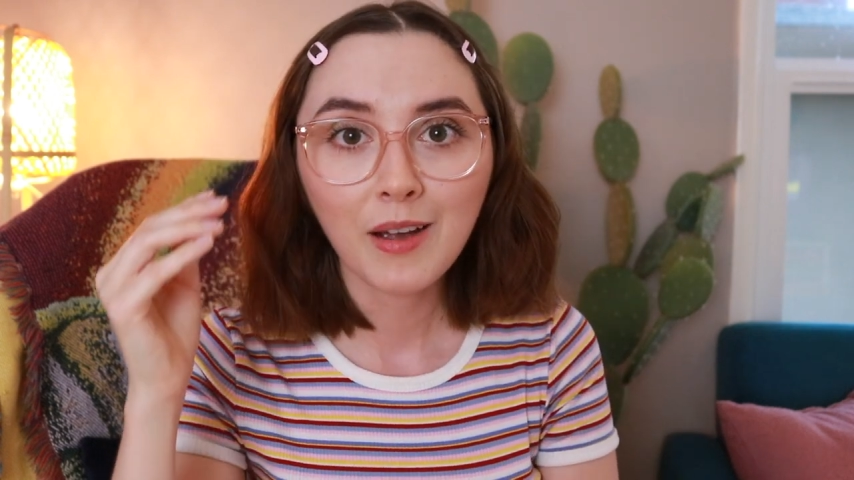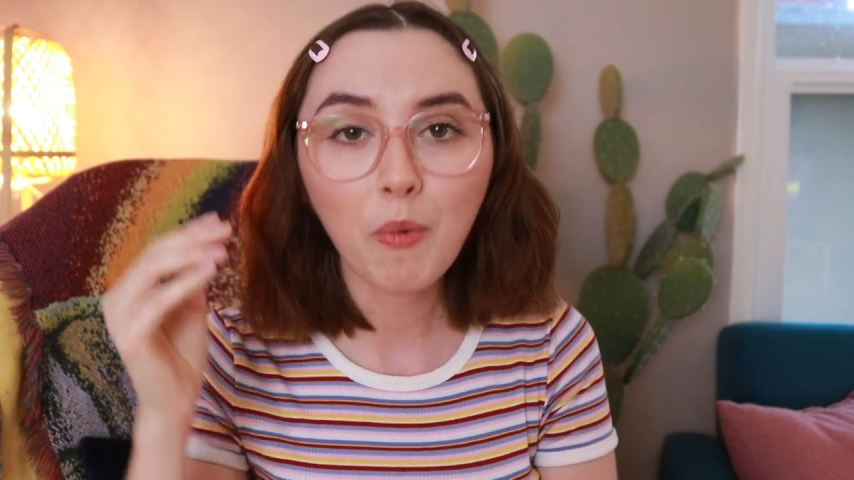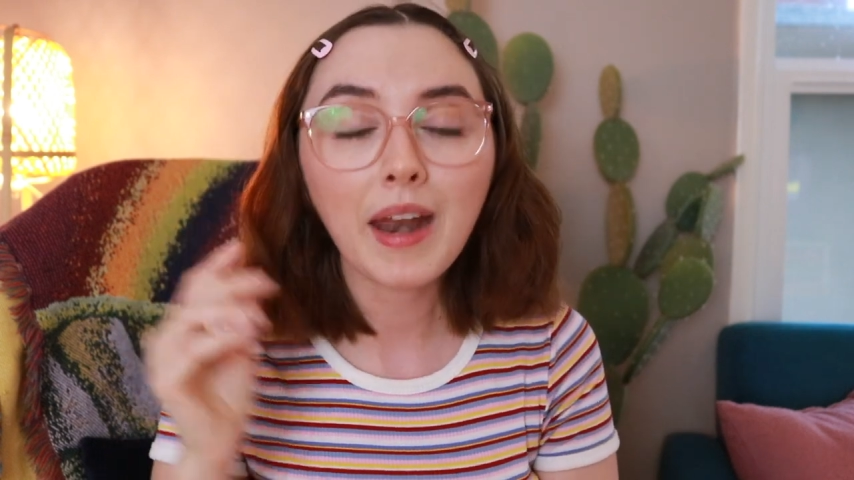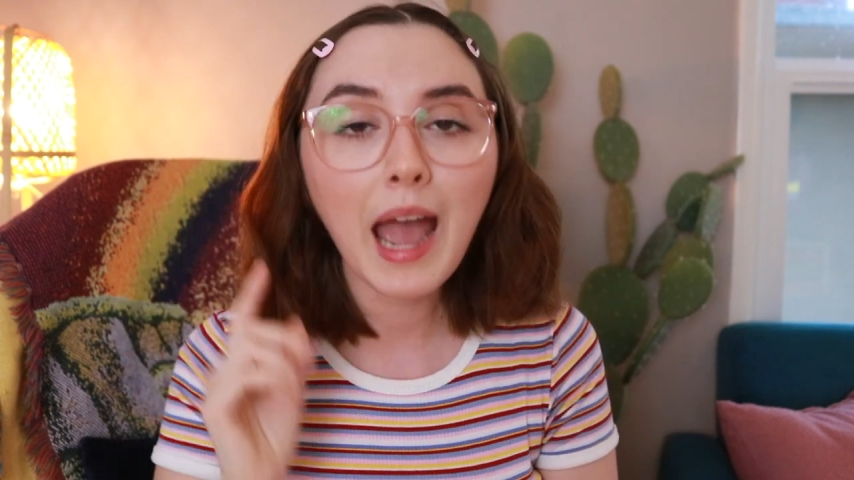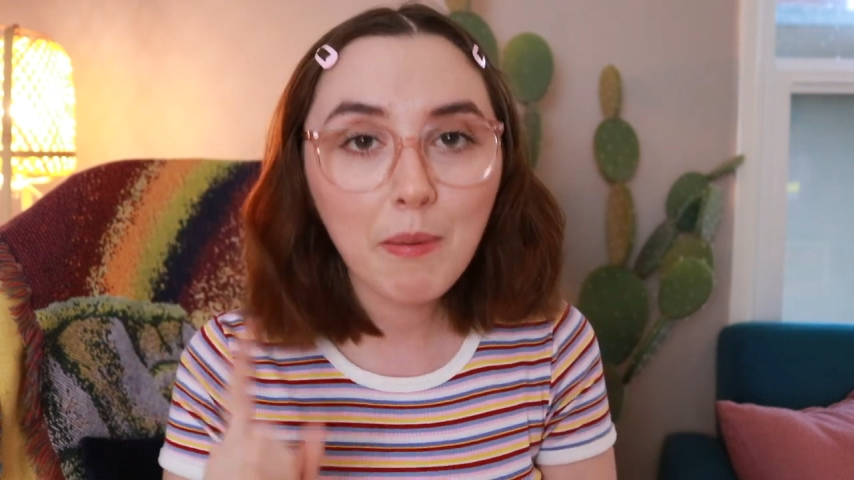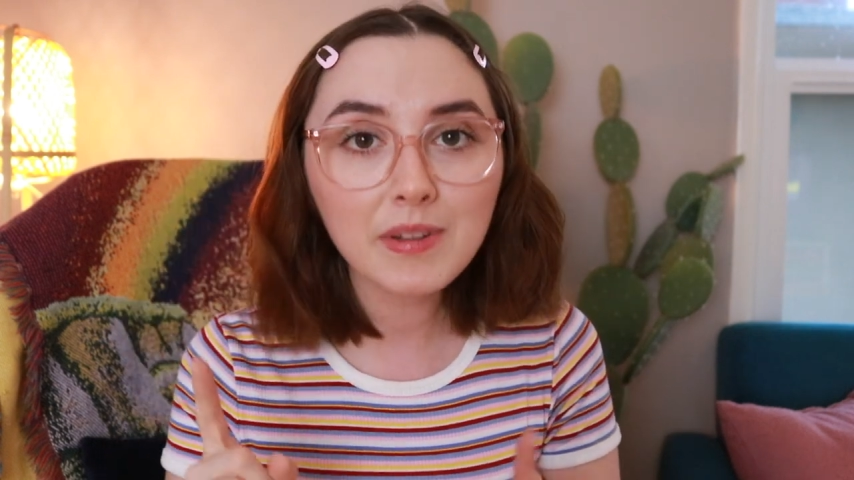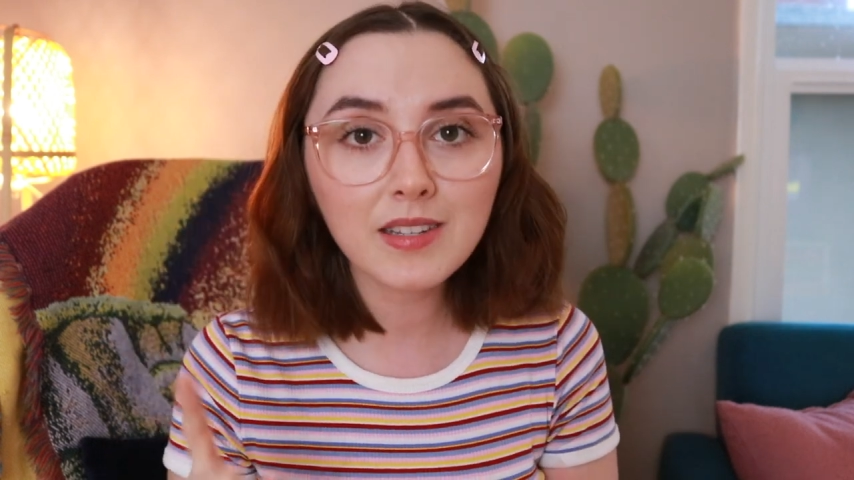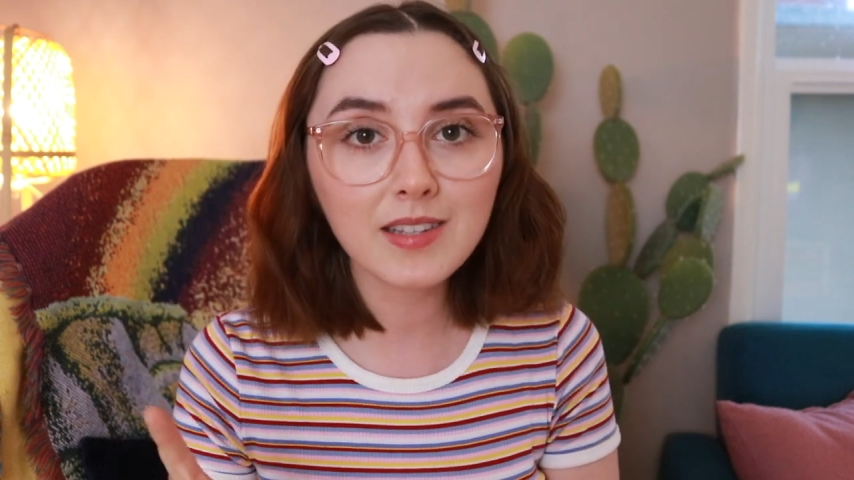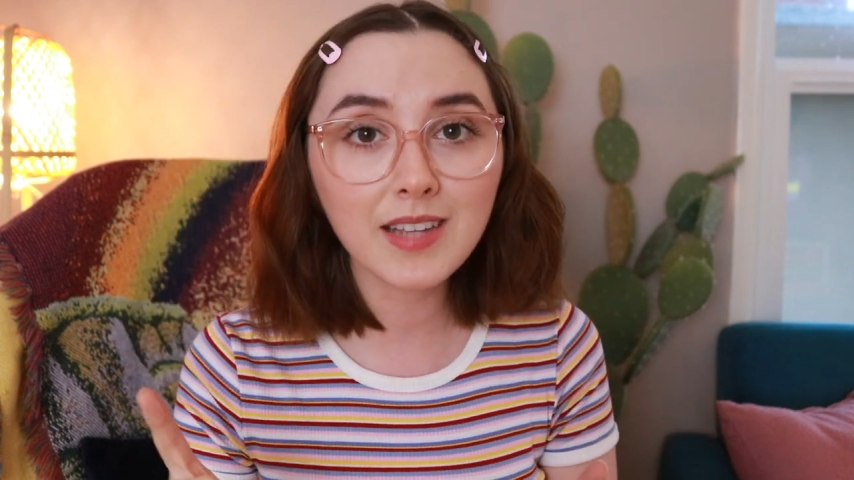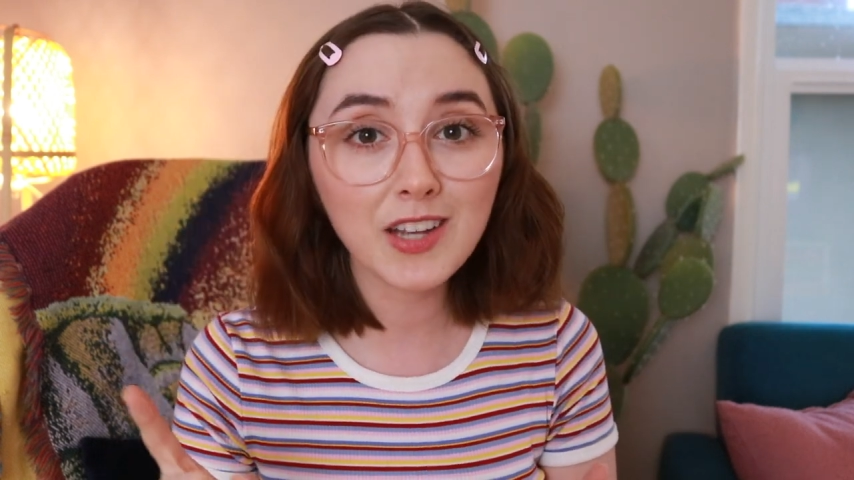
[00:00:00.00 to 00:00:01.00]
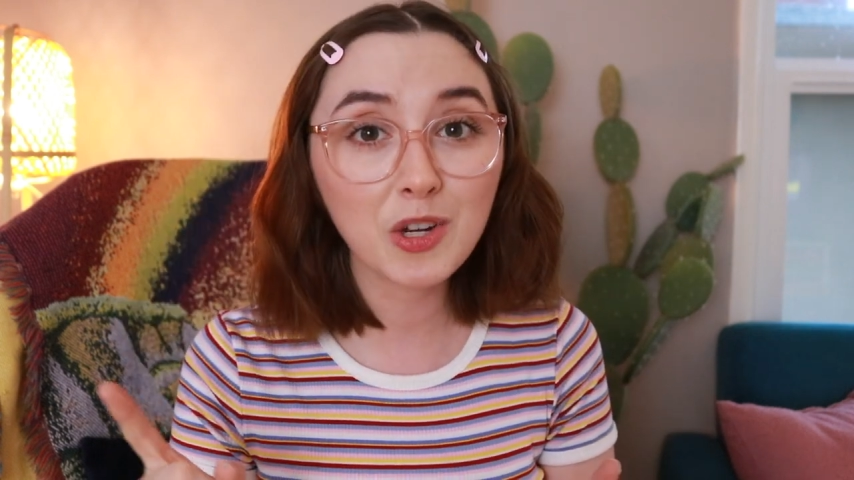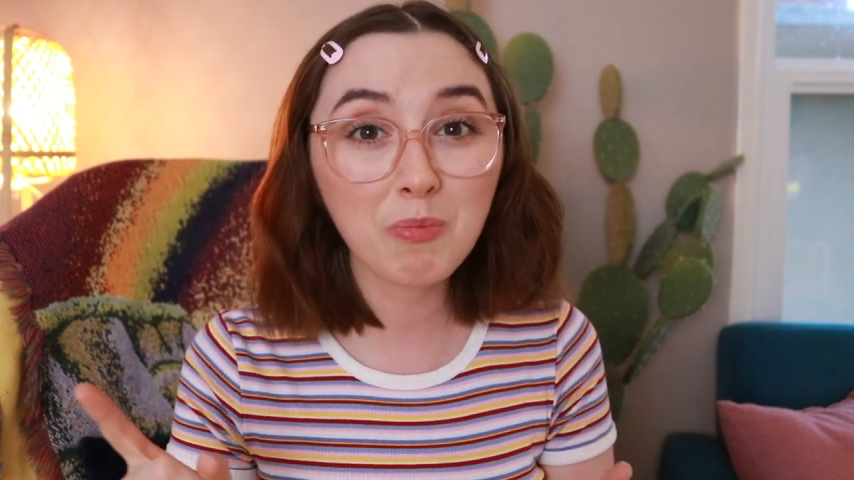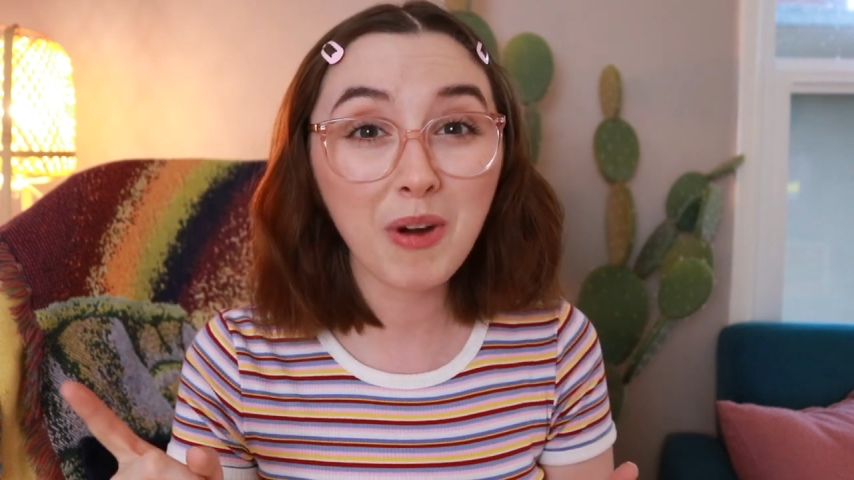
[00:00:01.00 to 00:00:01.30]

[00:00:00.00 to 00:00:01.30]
what happens inside your